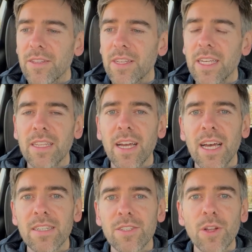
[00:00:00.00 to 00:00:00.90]
It
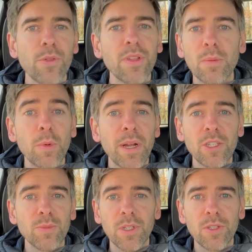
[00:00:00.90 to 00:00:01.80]
has no thermal
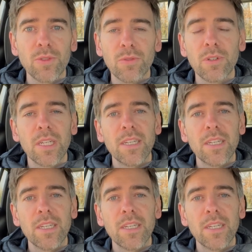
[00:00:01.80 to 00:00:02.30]
management at all.